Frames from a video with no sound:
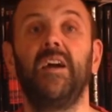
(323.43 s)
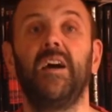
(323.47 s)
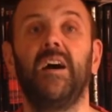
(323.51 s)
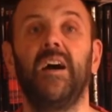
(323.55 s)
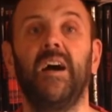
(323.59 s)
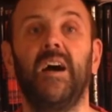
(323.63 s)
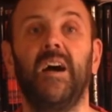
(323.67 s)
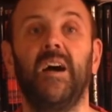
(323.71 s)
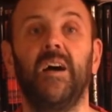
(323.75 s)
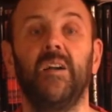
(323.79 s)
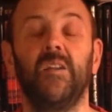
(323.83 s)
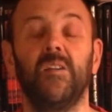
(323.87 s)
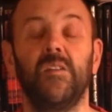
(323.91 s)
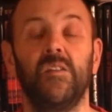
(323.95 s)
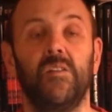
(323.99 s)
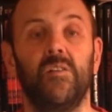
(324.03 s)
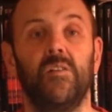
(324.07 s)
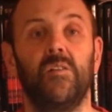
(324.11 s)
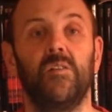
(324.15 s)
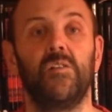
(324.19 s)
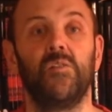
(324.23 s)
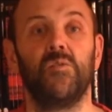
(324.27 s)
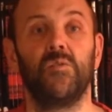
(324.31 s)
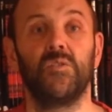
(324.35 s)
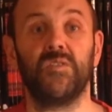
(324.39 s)
Uh,
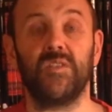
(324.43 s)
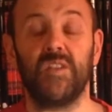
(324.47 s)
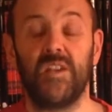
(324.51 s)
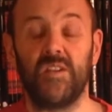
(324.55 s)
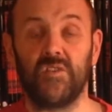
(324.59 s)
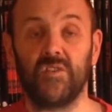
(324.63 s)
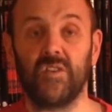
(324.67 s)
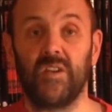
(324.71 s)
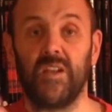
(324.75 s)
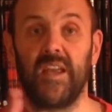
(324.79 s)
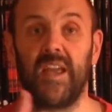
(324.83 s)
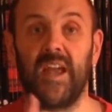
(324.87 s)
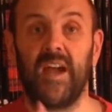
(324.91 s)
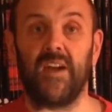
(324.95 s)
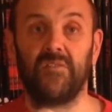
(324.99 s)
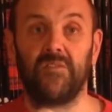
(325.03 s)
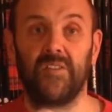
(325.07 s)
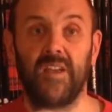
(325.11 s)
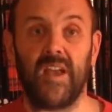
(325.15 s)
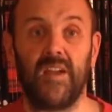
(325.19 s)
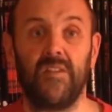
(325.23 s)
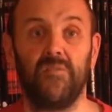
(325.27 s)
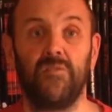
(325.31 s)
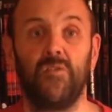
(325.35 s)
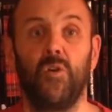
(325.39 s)
you, you essentially have
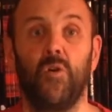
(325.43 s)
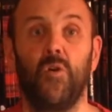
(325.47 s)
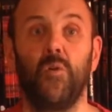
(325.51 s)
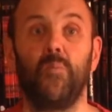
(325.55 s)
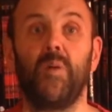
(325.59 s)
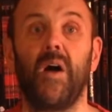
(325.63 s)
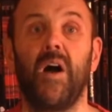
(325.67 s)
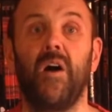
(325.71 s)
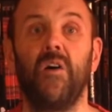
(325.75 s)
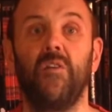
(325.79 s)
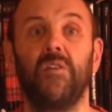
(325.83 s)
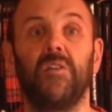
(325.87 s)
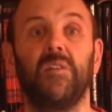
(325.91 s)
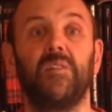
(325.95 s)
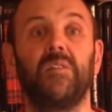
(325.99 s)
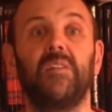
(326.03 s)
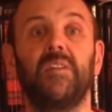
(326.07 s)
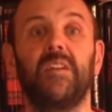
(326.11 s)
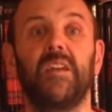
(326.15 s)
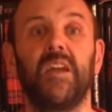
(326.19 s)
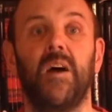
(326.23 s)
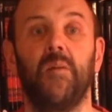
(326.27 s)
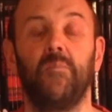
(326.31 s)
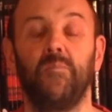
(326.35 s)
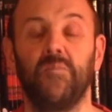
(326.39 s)
to have your opponent
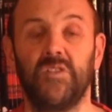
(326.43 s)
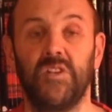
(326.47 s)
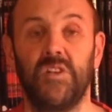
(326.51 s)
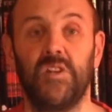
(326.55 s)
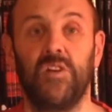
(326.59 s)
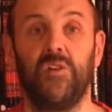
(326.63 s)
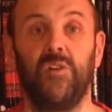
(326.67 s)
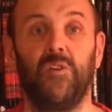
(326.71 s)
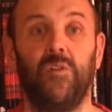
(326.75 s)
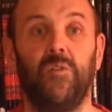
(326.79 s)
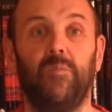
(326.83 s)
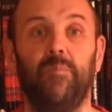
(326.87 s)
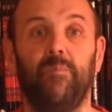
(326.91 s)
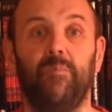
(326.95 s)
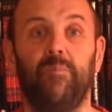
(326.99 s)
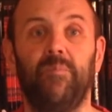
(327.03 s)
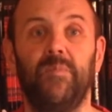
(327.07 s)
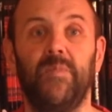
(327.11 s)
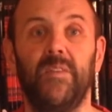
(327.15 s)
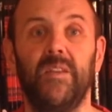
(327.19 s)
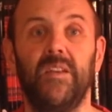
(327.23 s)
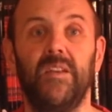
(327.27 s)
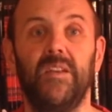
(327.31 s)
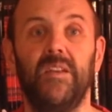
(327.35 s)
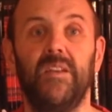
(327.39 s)
come to you.
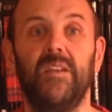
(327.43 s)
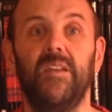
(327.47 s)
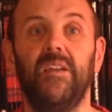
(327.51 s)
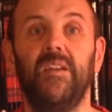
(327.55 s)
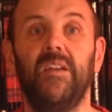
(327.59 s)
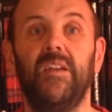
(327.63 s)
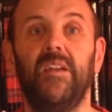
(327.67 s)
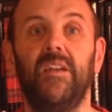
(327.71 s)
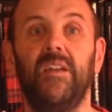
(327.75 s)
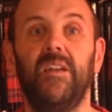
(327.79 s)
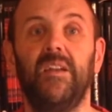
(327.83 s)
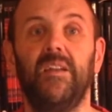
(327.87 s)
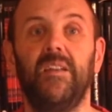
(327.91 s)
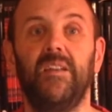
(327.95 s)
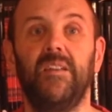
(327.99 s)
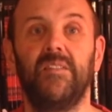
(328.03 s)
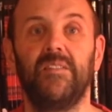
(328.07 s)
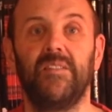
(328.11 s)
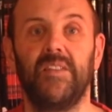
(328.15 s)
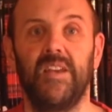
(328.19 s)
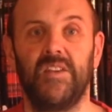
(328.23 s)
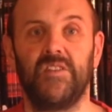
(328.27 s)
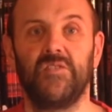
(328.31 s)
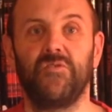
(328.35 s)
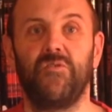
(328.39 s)

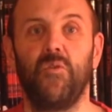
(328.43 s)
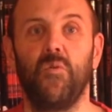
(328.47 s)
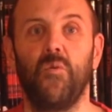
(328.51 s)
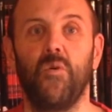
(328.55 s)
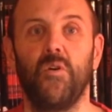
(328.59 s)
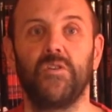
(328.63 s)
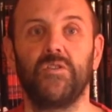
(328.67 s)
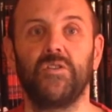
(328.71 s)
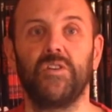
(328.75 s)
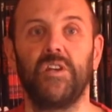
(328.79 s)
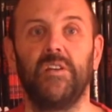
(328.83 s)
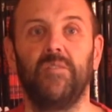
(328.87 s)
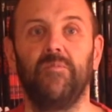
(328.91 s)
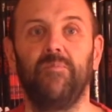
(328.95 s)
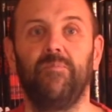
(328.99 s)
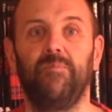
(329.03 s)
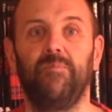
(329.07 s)
Thanks for watching.